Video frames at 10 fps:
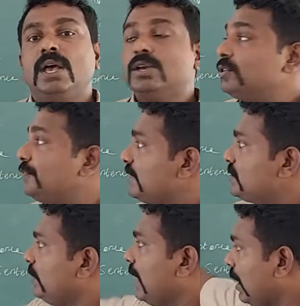So
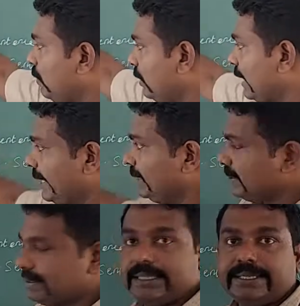first you have to write the
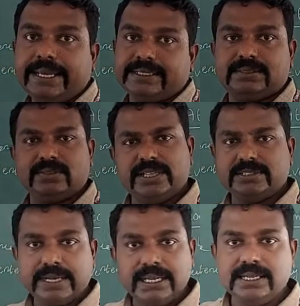syntax. So it is
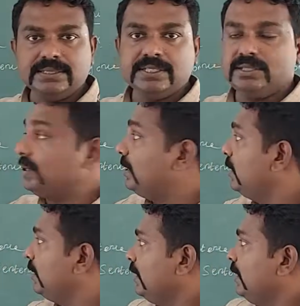very easy to
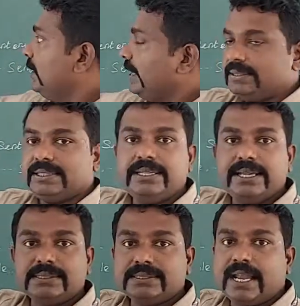learn. A
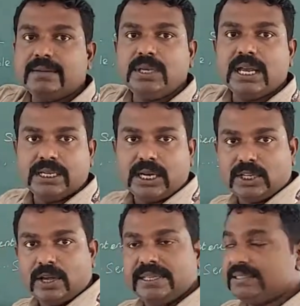sentence can be an
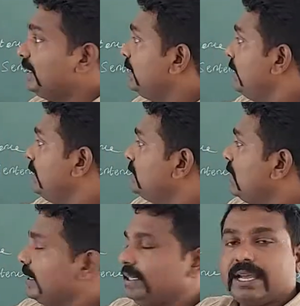atomic sentence,
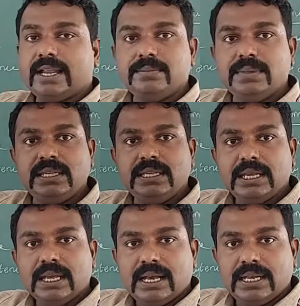or it can be
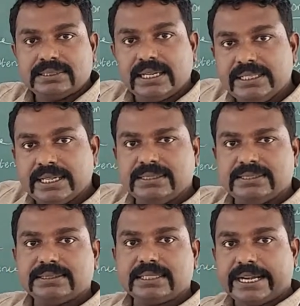a
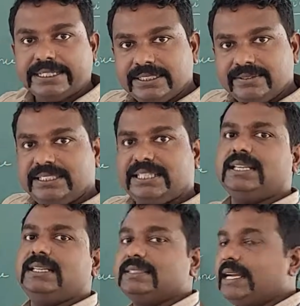sentence
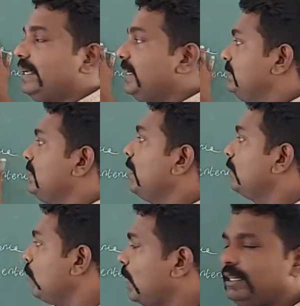connectivity sentence, or
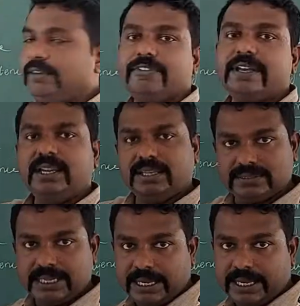quantifier
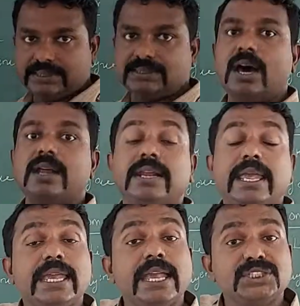sentence, or
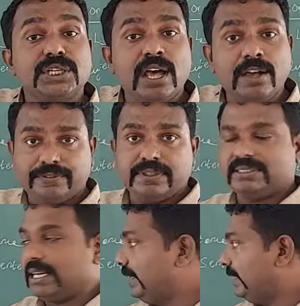negation of
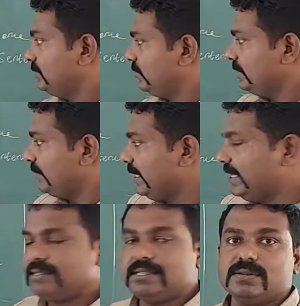sentence. So it's very
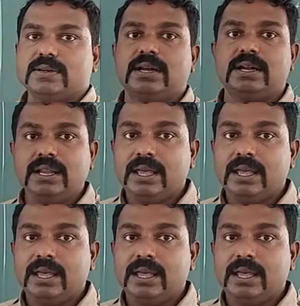easy to learn.